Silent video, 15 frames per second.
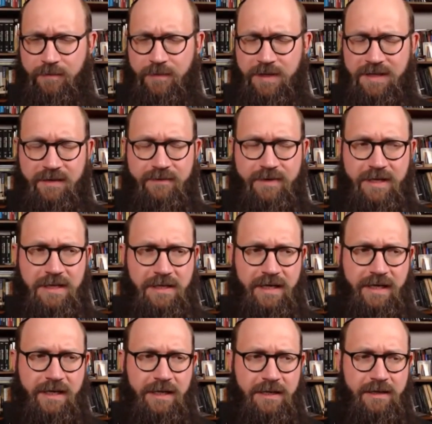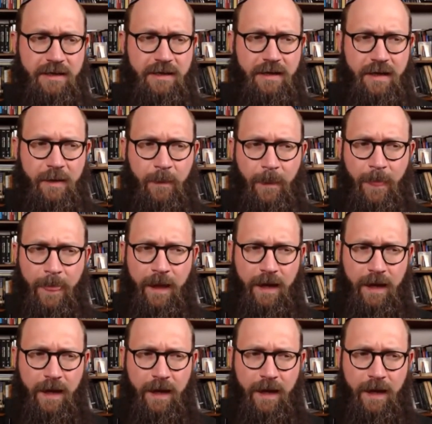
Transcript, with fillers: from the 70s and 80s that uh,